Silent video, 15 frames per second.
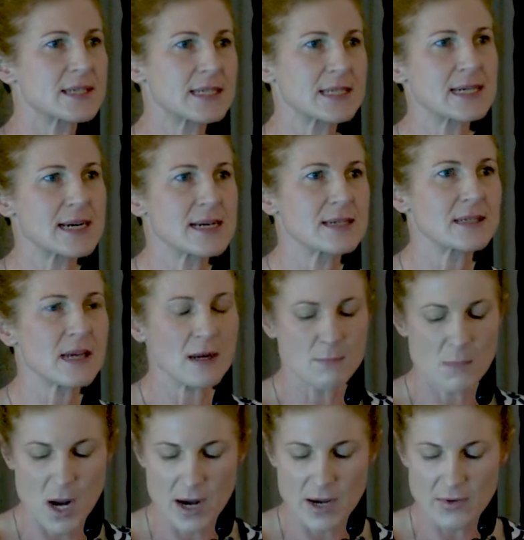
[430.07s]
disease and
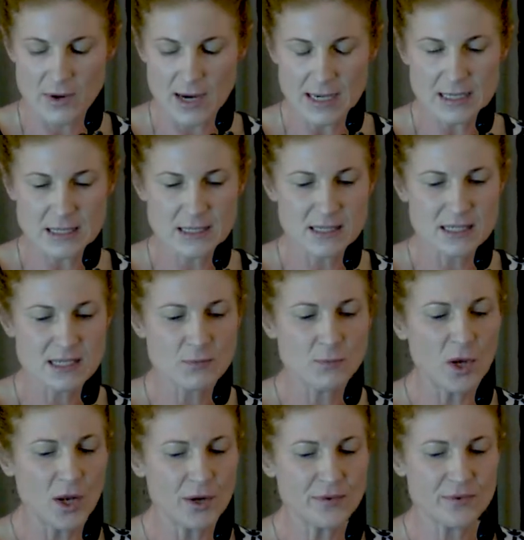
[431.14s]
migraine, there's a
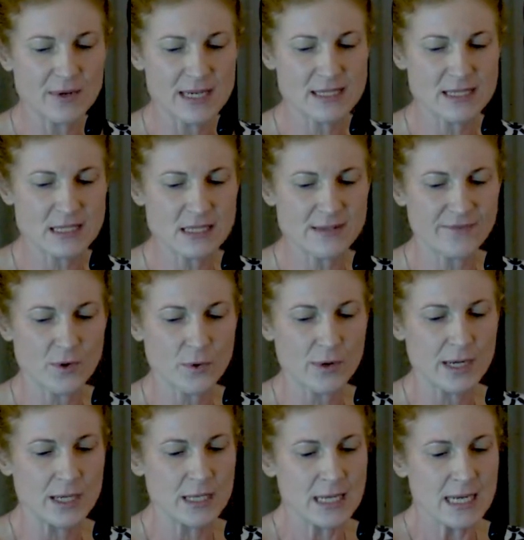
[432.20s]
lot of reasons for
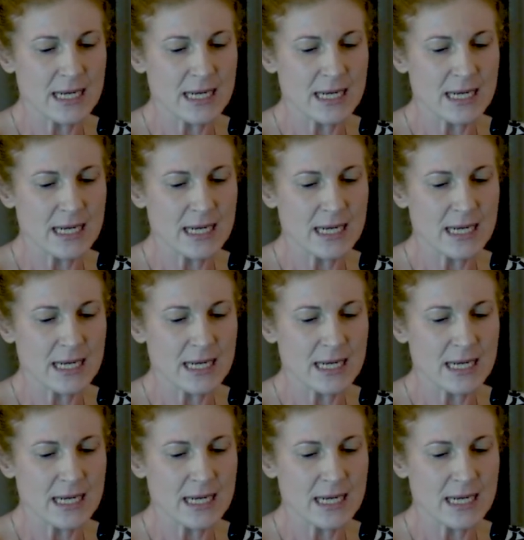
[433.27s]
it.